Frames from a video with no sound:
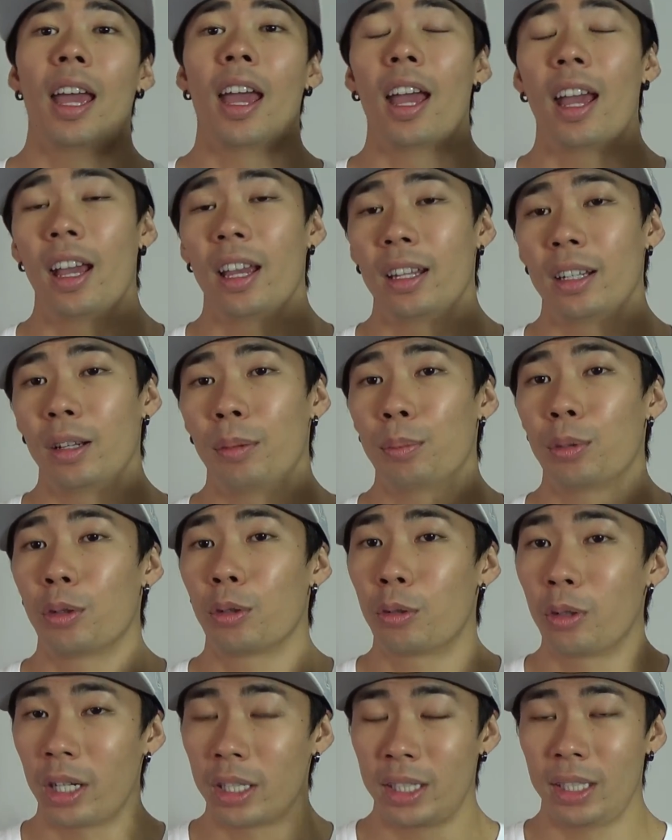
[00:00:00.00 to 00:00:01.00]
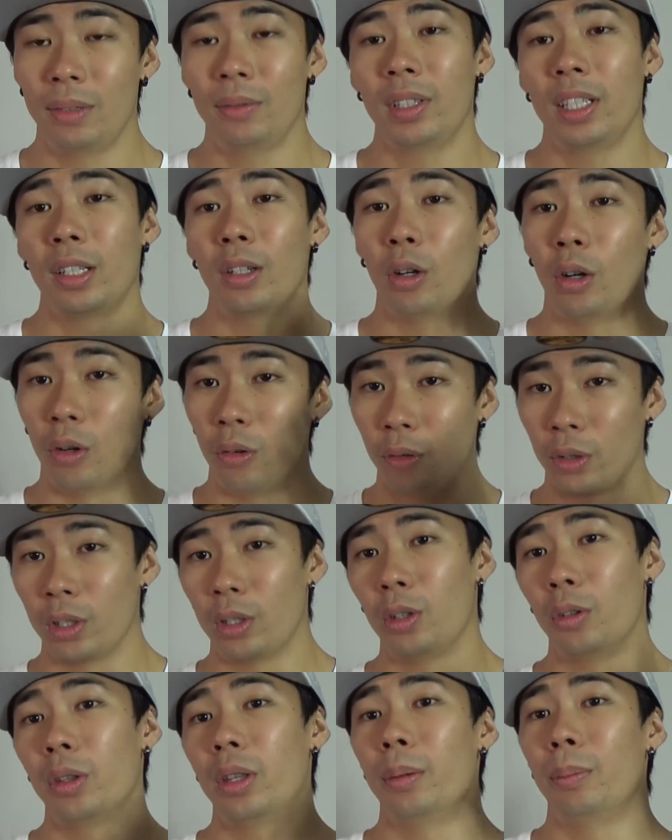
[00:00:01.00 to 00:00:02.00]
and progressively
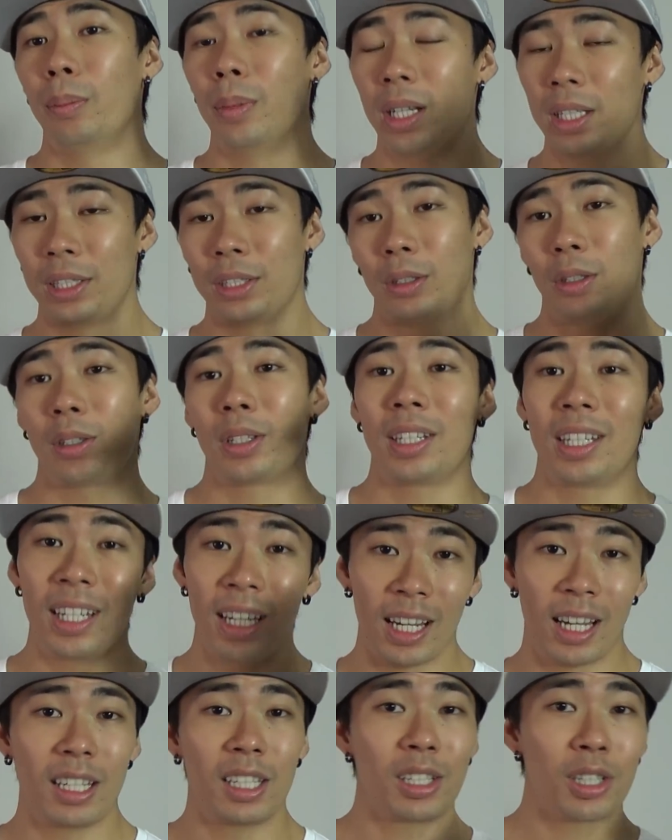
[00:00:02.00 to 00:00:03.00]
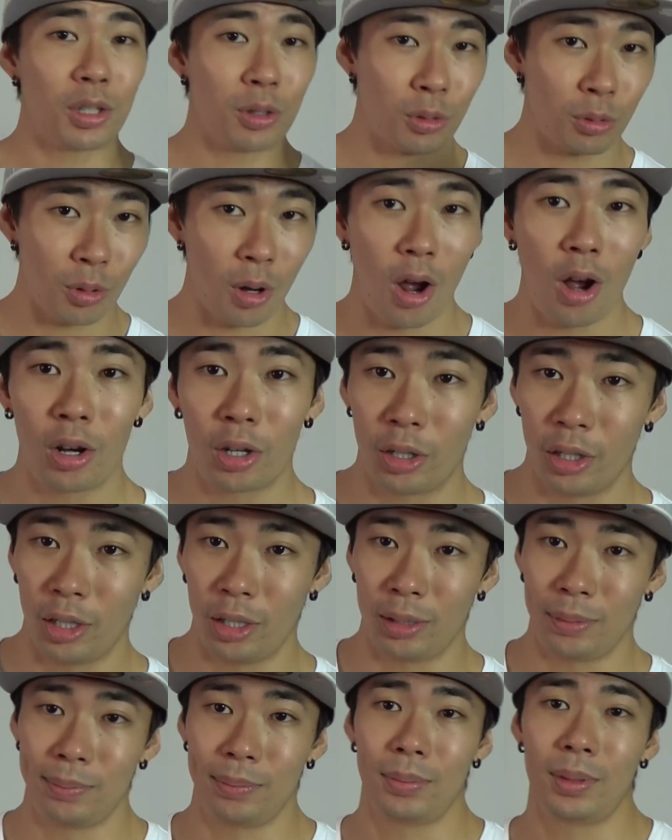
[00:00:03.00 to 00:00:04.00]
overload the muscle. Get
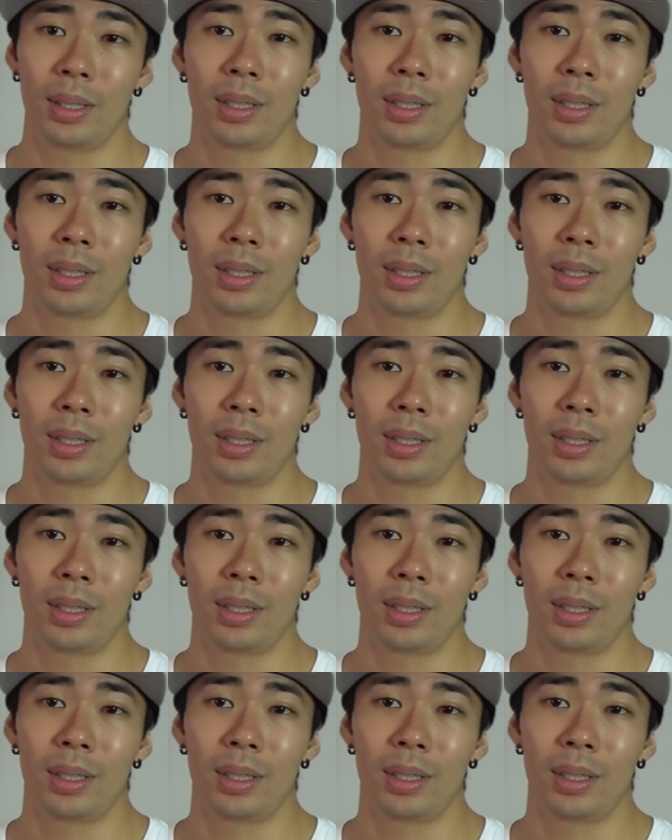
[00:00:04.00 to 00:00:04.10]
stronger.